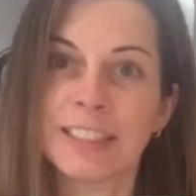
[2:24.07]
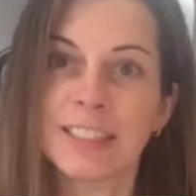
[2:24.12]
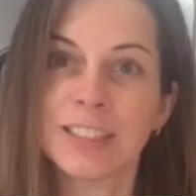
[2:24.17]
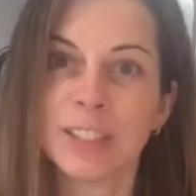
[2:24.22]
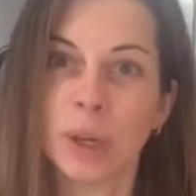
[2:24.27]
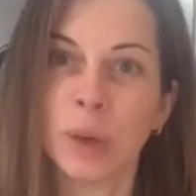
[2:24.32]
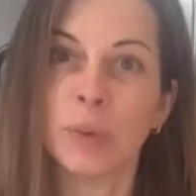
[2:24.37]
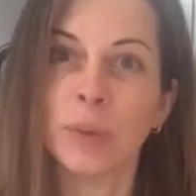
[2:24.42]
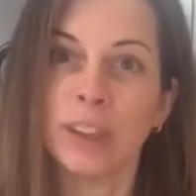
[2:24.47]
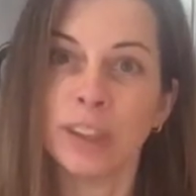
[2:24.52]

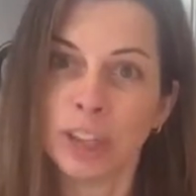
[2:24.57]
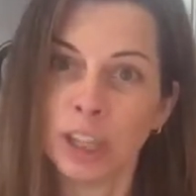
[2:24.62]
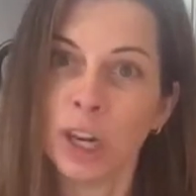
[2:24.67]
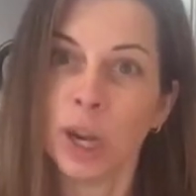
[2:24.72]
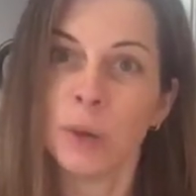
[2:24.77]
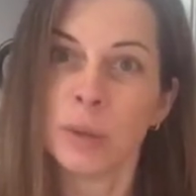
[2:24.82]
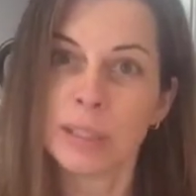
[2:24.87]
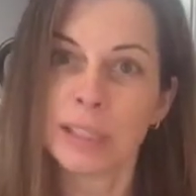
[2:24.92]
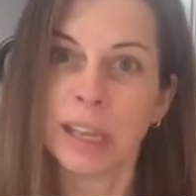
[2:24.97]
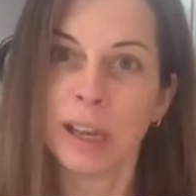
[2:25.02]
So you can
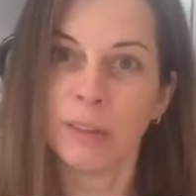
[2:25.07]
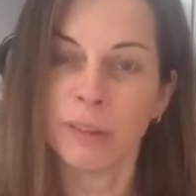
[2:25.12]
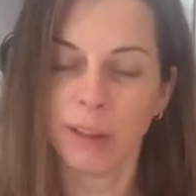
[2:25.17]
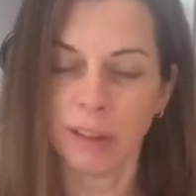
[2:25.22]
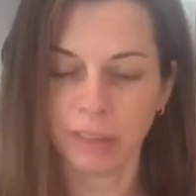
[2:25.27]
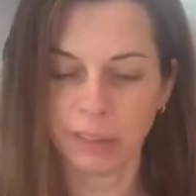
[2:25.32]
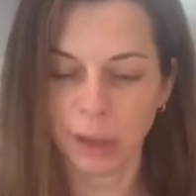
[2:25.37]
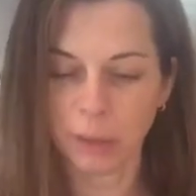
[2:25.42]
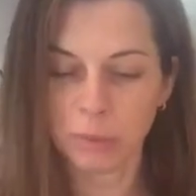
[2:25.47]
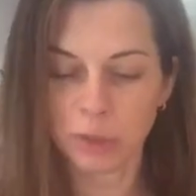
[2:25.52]
always count on
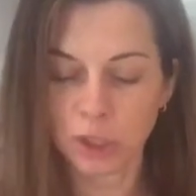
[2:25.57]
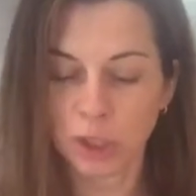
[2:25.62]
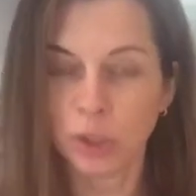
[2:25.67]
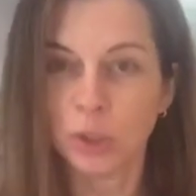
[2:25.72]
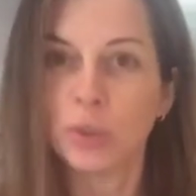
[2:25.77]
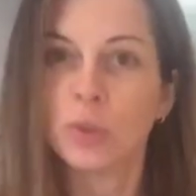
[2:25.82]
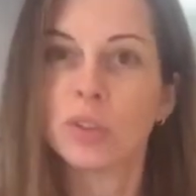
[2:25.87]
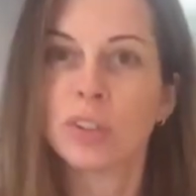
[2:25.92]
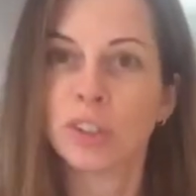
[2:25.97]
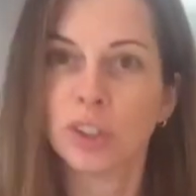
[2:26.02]
them to
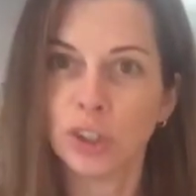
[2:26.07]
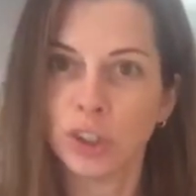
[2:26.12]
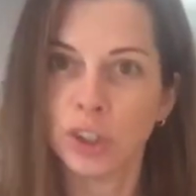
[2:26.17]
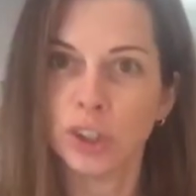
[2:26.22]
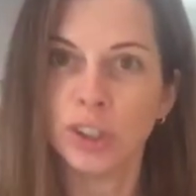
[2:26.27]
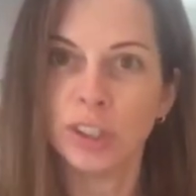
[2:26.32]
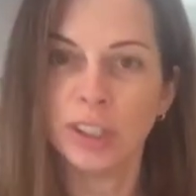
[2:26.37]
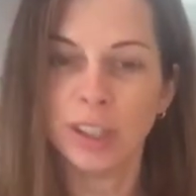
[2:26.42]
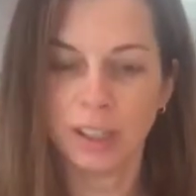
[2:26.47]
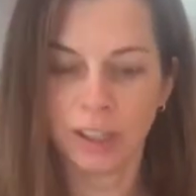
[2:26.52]
use
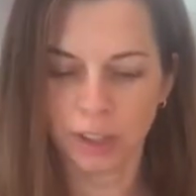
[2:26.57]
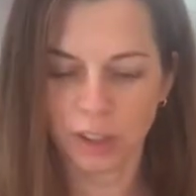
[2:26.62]
good